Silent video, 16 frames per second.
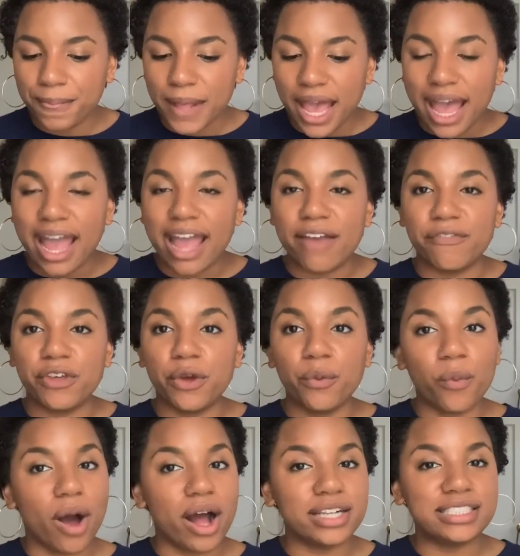If you
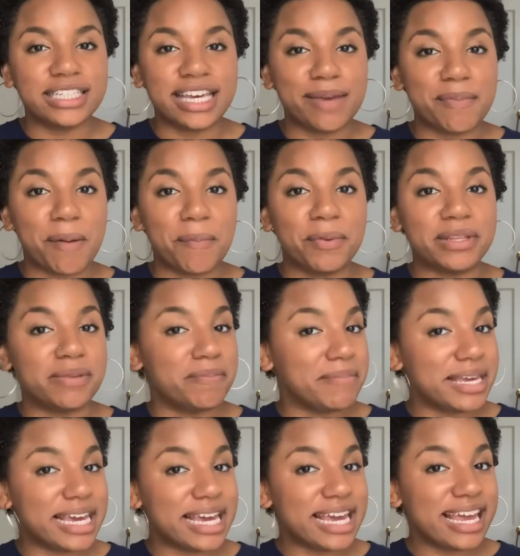want to keep up with
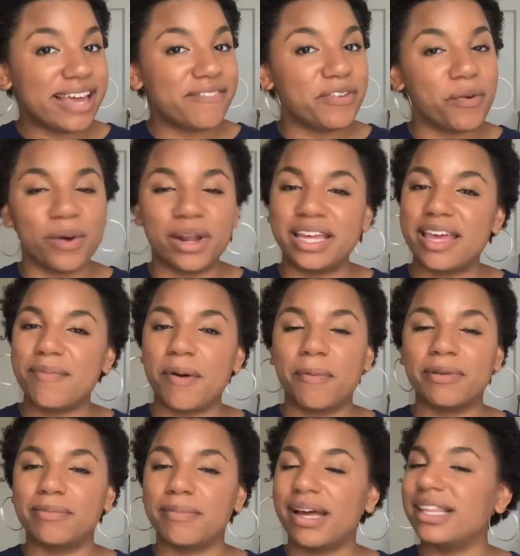me, if you want to keep up
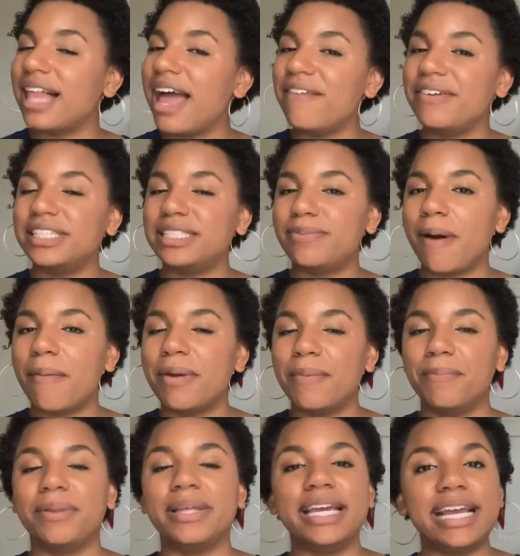with my life at
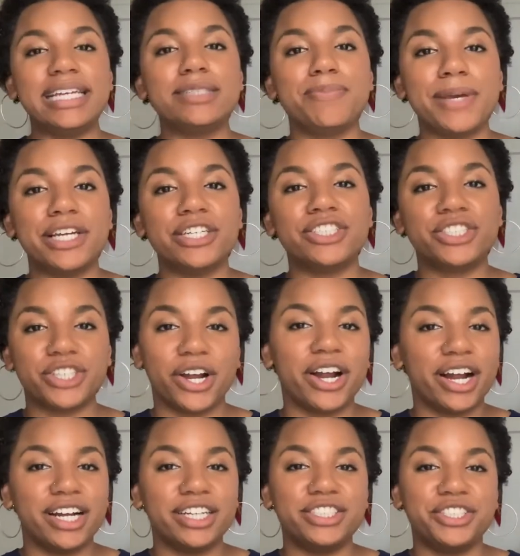Spelman, please be
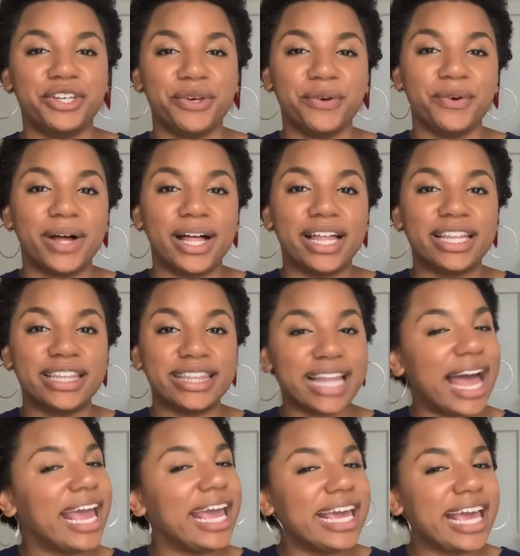sure to
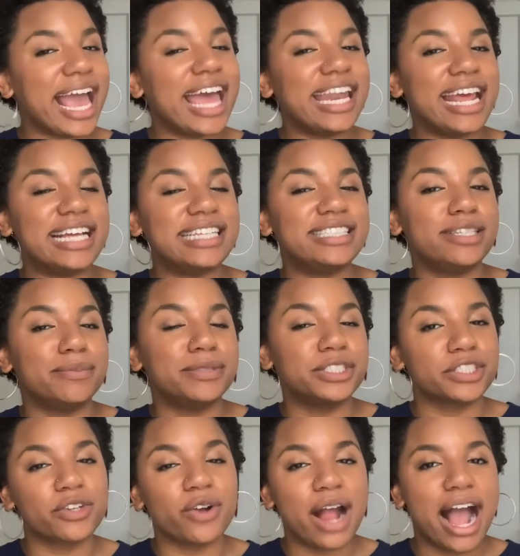like and hit
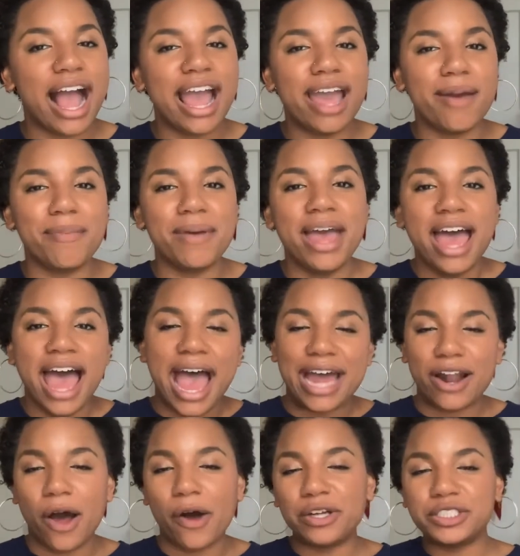subscribe,
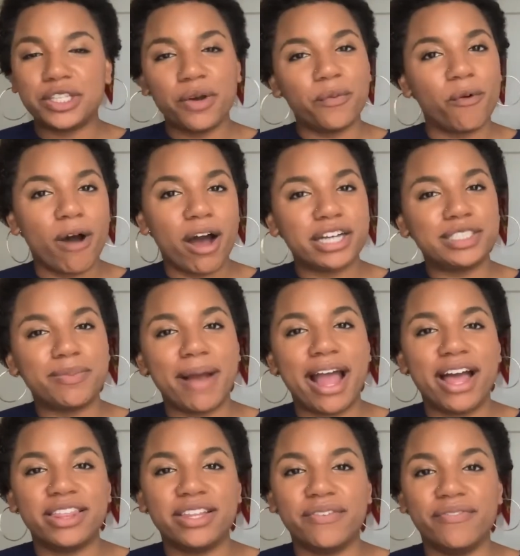and also watch my
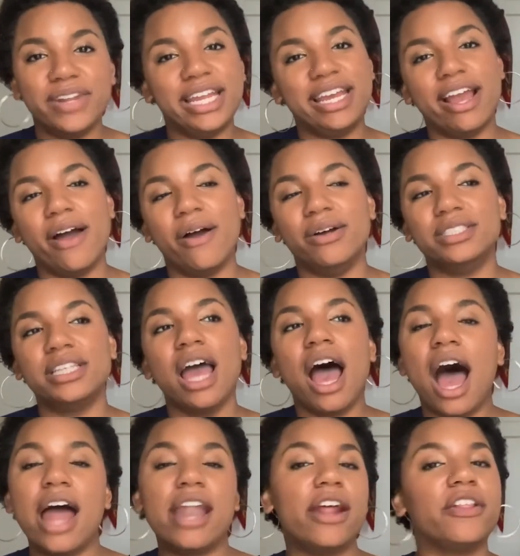other videos.
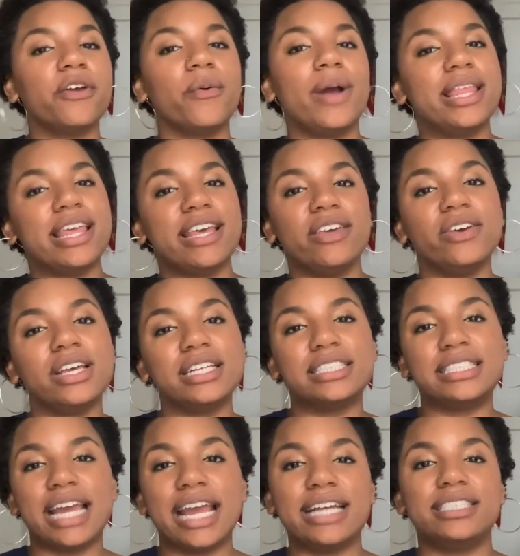Another way that you can
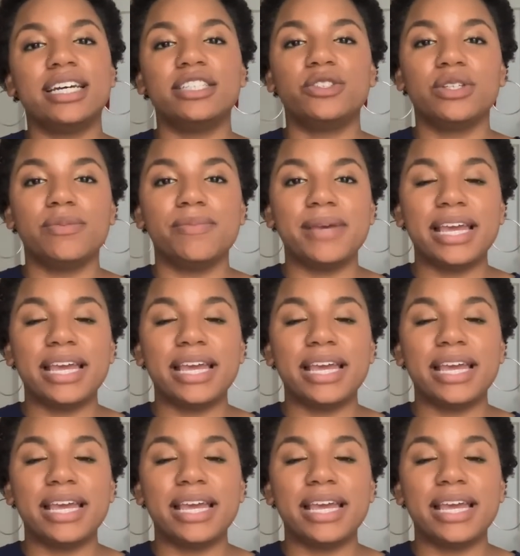stay in touch with me